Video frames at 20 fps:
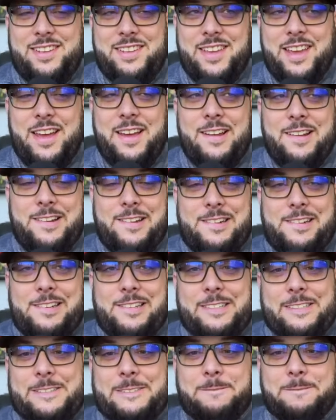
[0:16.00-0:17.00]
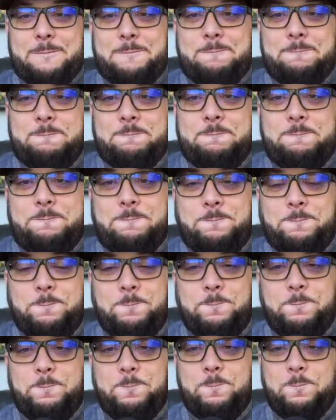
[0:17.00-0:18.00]

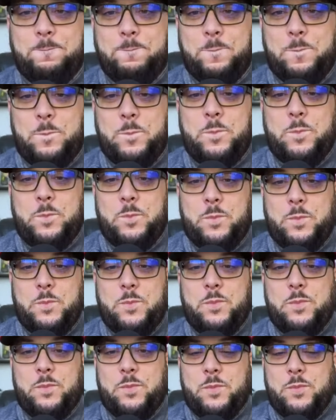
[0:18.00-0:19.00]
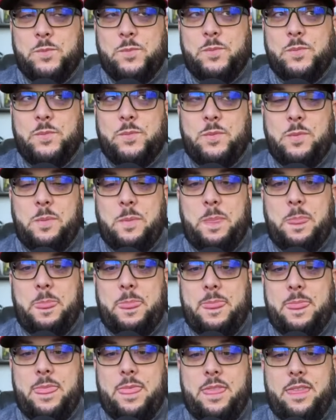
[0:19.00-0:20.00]

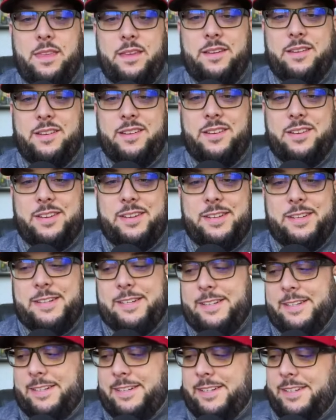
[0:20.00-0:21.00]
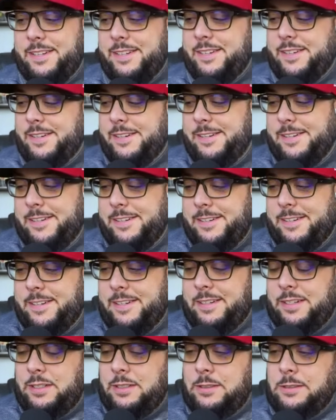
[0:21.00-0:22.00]

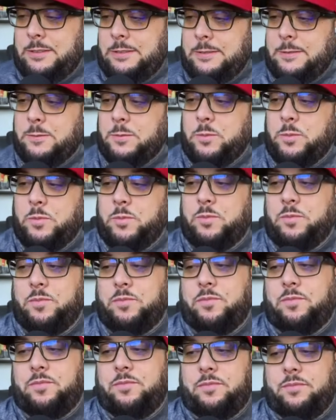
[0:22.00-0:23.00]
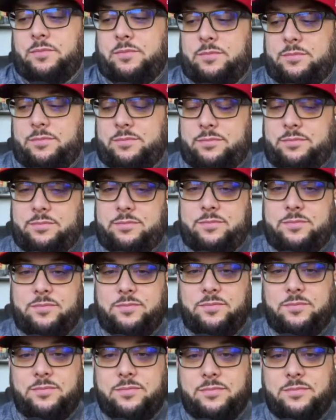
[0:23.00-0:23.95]
(not speaking)